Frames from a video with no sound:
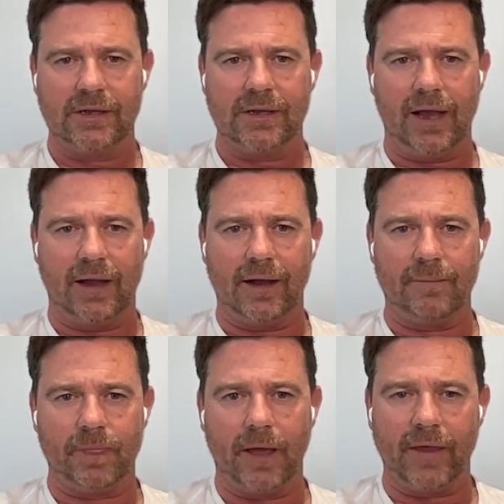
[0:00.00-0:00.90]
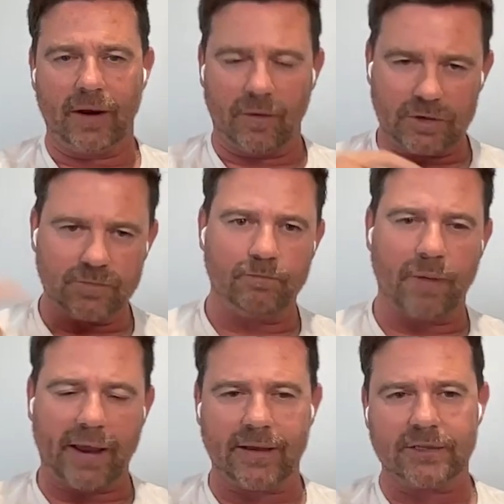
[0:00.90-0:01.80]
Um, and then I was
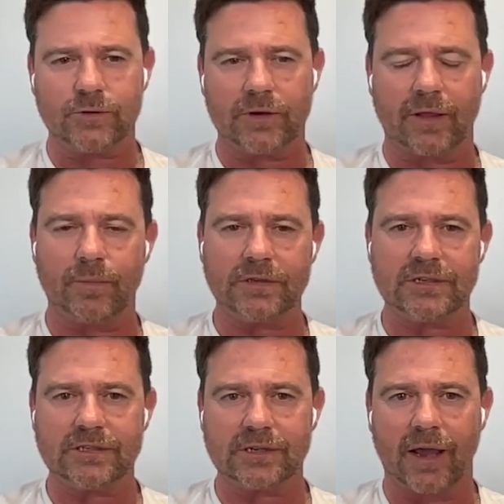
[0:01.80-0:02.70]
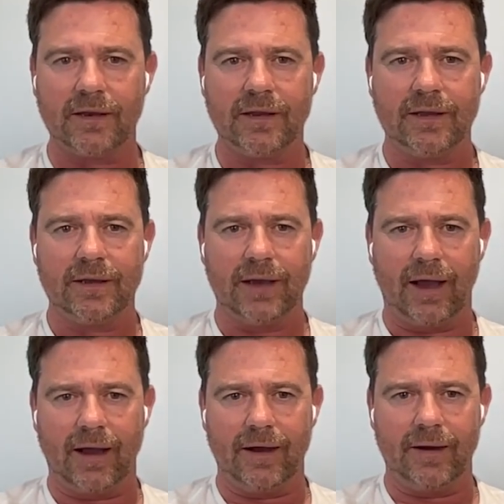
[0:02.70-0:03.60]
back into another business again.
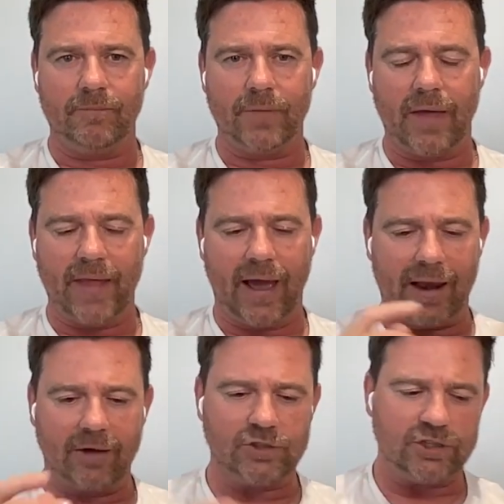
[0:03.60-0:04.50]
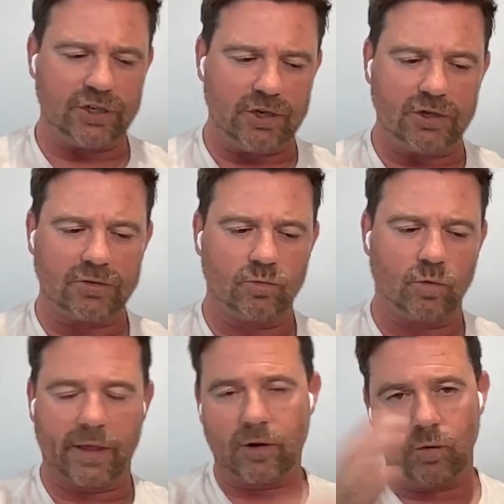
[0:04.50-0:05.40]
Um, and that allows you to use
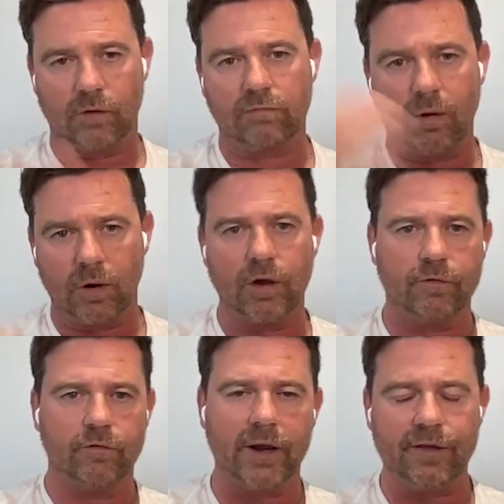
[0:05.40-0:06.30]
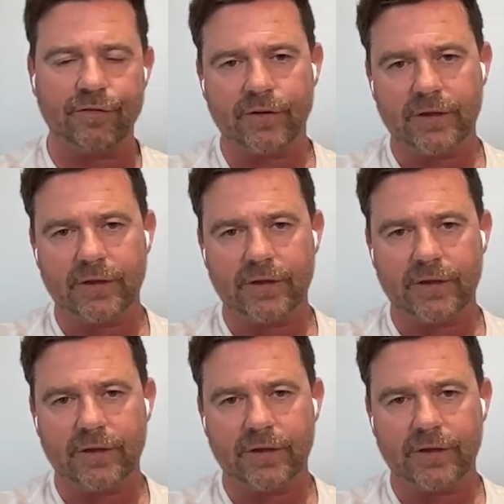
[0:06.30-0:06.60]
what they call a rollover relief.